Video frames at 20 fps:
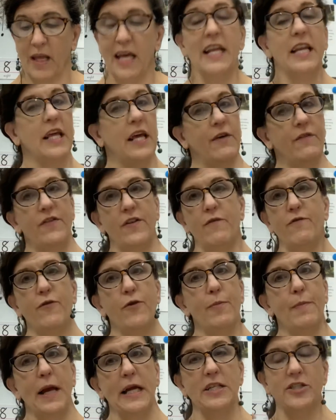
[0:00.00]
It gives
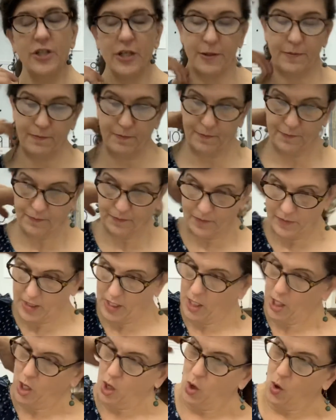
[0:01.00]
information.
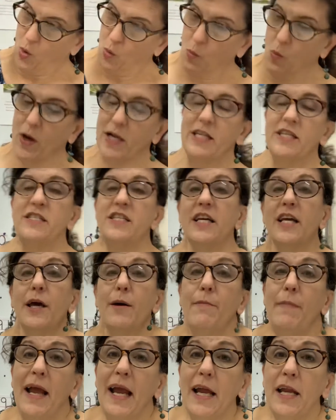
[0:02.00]
What does a
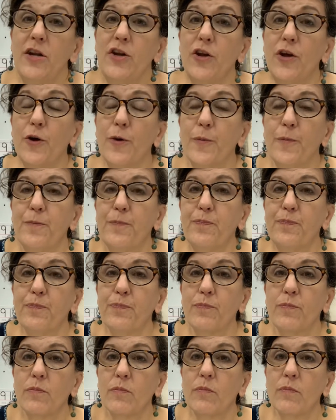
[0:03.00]
command do?
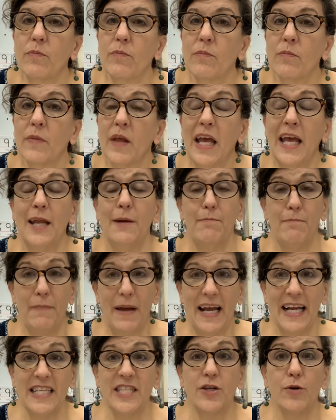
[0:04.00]
It
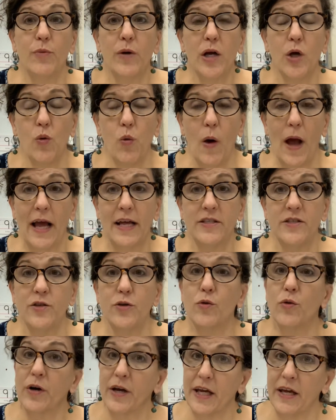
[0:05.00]
makes a
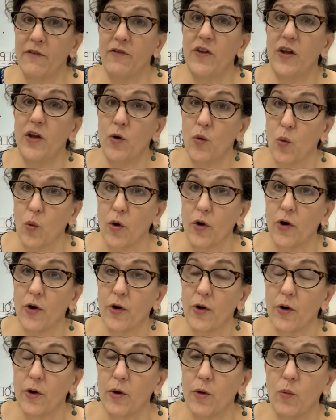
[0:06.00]
request or gives an
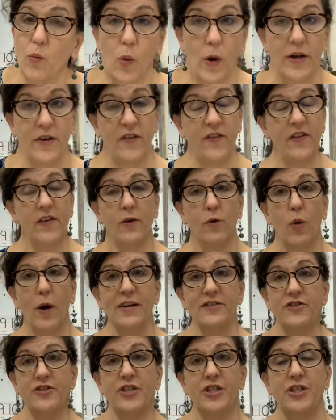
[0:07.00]
order. What does a
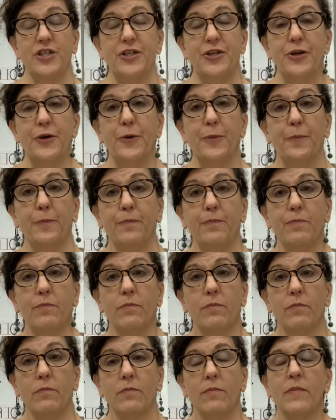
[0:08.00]
question do?
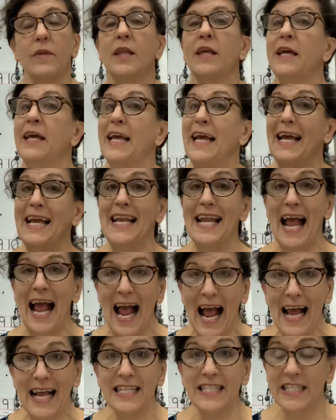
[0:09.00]
It
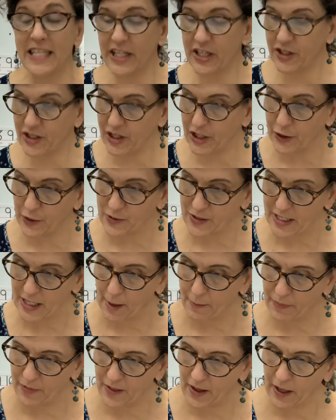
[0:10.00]
asks you
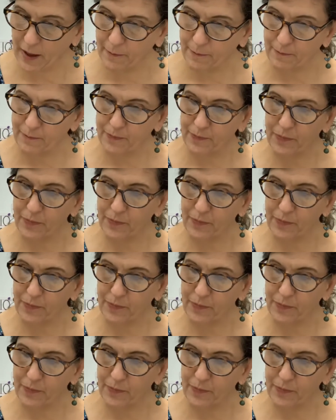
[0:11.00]
something.